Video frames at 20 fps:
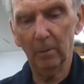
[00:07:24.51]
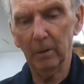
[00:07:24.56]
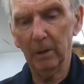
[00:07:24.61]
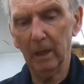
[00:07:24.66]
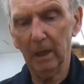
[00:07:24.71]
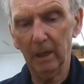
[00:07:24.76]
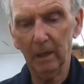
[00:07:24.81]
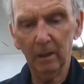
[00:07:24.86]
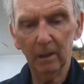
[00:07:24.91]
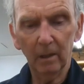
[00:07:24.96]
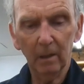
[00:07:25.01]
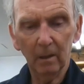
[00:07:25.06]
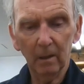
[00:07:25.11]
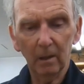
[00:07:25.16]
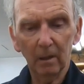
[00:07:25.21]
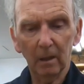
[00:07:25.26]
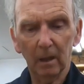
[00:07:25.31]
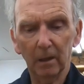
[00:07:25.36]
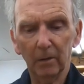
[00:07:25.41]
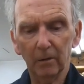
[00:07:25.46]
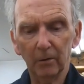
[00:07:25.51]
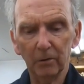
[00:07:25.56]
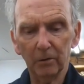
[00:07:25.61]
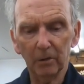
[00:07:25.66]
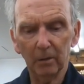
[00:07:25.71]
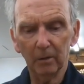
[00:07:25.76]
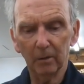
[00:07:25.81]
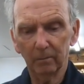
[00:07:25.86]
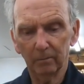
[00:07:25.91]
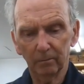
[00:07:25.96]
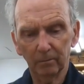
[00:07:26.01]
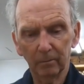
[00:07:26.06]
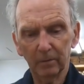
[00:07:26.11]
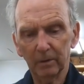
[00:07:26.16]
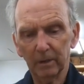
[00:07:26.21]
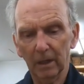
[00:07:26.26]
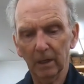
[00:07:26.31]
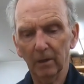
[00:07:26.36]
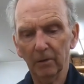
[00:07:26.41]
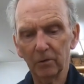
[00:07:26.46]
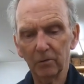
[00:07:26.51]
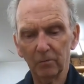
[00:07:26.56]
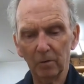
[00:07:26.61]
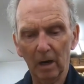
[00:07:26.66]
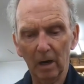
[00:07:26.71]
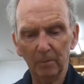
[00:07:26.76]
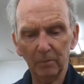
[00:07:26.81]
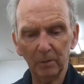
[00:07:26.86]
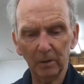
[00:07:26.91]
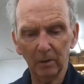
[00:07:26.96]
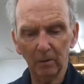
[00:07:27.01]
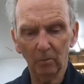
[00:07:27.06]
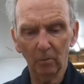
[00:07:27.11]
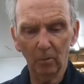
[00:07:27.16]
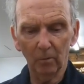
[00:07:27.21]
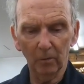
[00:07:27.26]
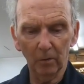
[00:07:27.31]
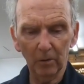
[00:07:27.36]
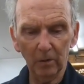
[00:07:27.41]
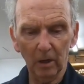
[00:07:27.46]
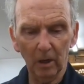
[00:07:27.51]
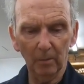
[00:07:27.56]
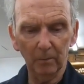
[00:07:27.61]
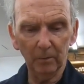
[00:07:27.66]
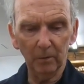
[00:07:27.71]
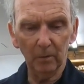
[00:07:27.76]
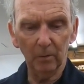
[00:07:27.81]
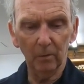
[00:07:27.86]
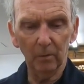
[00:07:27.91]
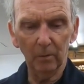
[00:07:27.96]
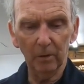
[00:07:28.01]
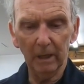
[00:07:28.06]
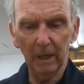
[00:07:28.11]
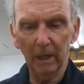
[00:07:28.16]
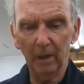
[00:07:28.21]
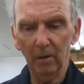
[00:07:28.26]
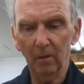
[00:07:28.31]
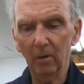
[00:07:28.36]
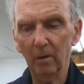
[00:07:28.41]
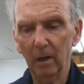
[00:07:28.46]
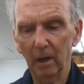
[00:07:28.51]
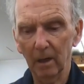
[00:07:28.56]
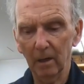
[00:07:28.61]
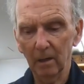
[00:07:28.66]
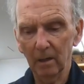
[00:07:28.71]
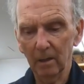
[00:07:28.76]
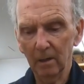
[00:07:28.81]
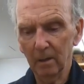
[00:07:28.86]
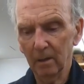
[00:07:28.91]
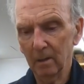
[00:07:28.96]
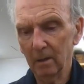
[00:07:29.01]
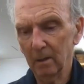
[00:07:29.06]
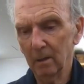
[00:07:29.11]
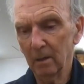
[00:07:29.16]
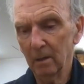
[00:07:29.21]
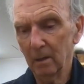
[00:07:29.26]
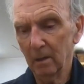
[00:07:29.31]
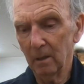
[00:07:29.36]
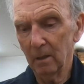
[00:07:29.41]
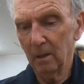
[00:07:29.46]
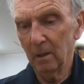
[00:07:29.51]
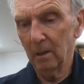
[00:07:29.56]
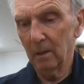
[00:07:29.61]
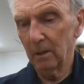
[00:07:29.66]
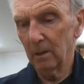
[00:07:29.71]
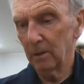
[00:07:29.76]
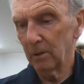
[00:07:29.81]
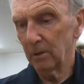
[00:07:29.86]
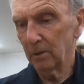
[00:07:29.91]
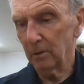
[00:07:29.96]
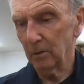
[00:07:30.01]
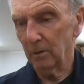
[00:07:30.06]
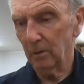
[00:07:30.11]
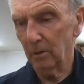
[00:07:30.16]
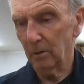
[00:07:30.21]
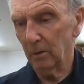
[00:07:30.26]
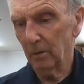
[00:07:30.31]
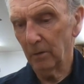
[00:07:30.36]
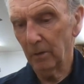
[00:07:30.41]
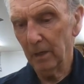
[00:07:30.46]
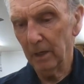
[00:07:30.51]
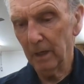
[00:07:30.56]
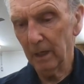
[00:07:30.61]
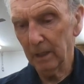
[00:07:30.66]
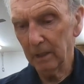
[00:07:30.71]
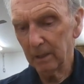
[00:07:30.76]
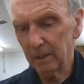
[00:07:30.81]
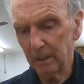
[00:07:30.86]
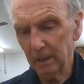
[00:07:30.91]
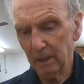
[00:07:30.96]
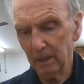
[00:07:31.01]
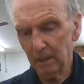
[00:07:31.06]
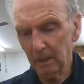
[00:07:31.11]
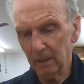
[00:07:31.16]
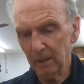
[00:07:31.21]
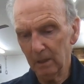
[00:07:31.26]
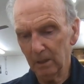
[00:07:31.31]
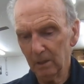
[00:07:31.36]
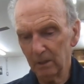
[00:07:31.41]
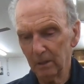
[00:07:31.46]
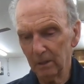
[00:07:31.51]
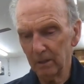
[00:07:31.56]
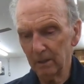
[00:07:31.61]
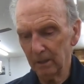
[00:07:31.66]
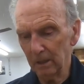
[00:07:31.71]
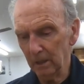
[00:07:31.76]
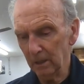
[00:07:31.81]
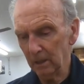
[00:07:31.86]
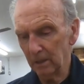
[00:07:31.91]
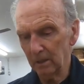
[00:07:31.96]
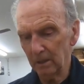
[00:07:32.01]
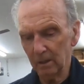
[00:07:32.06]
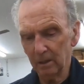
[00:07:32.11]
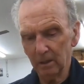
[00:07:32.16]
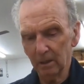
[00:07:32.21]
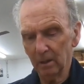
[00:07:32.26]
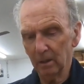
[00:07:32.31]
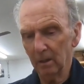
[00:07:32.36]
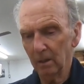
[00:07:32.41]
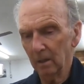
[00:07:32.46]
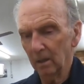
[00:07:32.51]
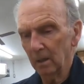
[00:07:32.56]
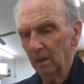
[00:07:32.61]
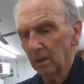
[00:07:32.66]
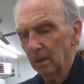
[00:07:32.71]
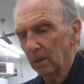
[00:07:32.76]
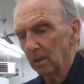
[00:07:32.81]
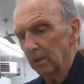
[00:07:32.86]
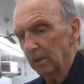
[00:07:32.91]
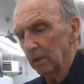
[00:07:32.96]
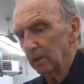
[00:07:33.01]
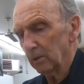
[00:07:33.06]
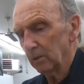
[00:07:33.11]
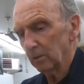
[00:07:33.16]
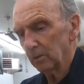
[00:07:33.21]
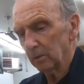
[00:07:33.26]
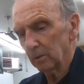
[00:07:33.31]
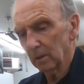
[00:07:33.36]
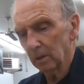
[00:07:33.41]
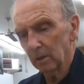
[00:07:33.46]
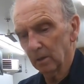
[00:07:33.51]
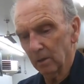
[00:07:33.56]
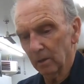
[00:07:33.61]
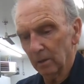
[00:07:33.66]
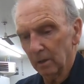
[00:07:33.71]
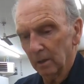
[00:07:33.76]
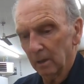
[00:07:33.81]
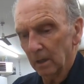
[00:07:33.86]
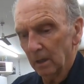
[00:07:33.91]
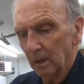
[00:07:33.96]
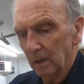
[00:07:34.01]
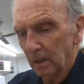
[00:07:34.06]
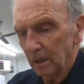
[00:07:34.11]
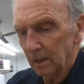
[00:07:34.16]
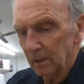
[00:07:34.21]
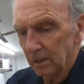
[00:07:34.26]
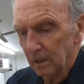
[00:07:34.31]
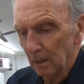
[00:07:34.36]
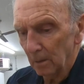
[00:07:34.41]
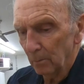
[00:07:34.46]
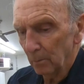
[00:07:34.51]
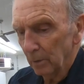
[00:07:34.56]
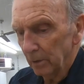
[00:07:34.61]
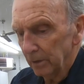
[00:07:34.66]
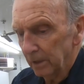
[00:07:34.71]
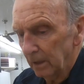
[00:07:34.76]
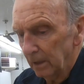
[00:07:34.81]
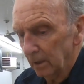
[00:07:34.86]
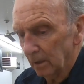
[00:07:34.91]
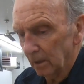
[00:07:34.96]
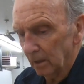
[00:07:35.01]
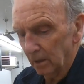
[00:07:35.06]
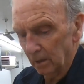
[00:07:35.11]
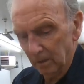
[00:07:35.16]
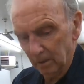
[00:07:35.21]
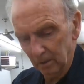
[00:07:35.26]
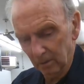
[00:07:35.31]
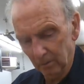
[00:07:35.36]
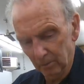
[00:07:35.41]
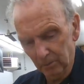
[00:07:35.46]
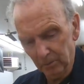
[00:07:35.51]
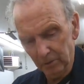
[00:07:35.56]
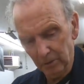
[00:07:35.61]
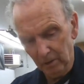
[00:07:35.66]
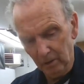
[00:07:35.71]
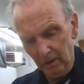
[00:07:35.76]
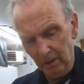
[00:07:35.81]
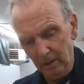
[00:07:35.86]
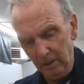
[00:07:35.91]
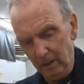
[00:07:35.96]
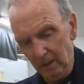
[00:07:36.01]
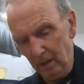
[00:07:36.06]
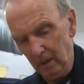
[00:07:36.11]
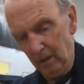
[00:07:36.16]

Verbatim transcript: of that, and there's a set of straps that go over top to hold that on. So the next thing is, is this this assembly here goes on